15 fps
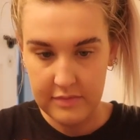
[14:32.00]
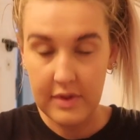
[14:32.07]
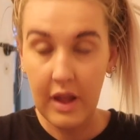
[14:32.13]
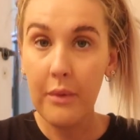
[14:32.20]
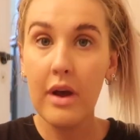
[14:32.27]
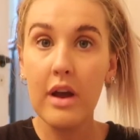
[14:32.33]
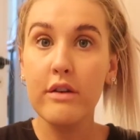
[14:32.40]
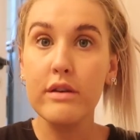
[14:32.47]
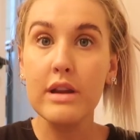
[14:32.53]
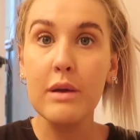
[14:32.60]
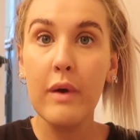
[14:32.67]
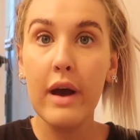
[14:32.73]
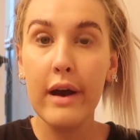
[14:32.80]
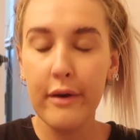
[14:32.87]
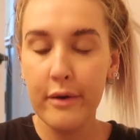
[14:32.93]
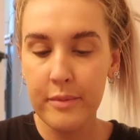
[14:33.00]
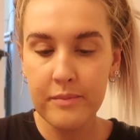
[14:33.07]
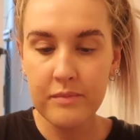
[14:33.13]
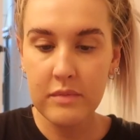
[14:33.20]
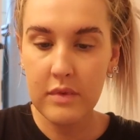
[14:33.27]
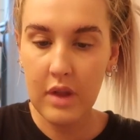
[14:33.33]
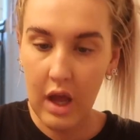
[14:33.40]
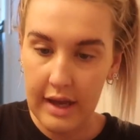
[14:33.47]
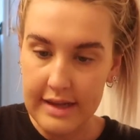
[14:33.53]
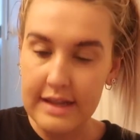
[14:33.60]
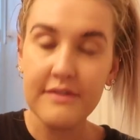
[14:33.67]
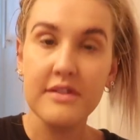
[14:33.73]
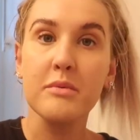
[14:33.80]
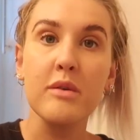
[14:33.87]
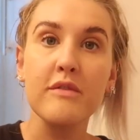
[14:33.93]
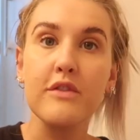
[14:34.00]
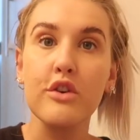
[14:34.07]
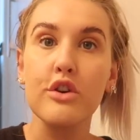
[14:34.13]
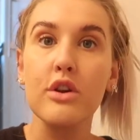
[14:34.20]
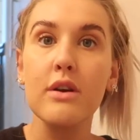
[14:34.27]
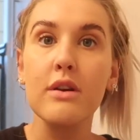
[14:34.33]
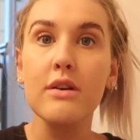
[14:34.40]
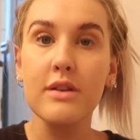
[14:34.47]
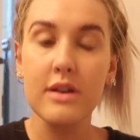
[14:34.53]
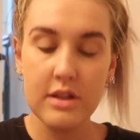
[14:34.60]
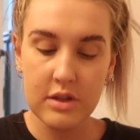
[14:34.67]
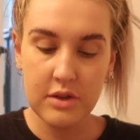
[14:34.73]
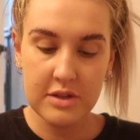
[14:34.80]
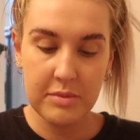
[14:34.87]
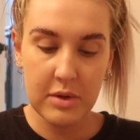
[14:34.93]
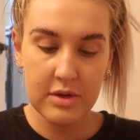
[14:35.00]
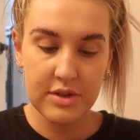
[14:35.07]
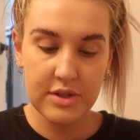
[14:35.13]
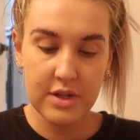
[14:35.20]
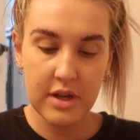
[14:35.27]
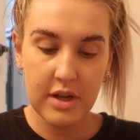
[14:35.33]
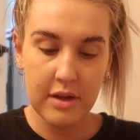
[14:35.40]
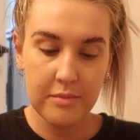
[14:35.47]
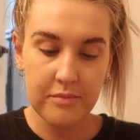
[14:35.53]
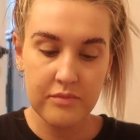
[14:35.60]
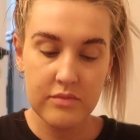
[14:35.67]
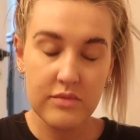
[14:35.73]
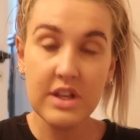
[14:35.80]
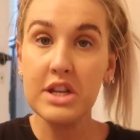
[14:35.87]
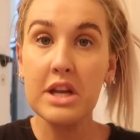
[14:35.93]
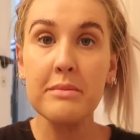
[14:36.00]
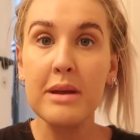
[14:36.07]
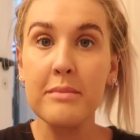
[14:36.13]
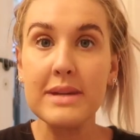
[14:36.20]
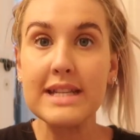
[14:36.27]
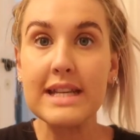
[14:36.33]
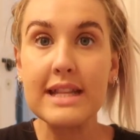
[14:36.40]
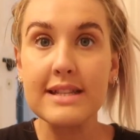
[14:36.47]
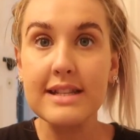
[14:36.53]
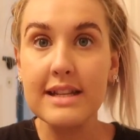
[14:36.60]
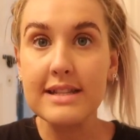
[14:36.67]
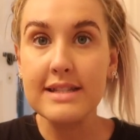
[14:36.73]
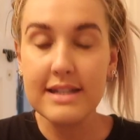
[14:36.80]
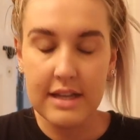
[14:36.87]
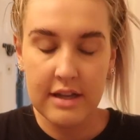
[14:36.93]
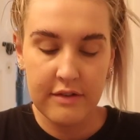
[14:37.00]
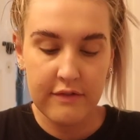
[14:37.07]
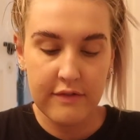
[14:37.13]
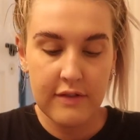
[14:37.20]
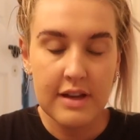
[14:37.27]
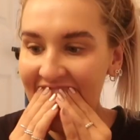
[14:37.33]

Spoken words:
work really well. I leave them on for a lot longer than you're supposed to. They don't make my teeth sensitive.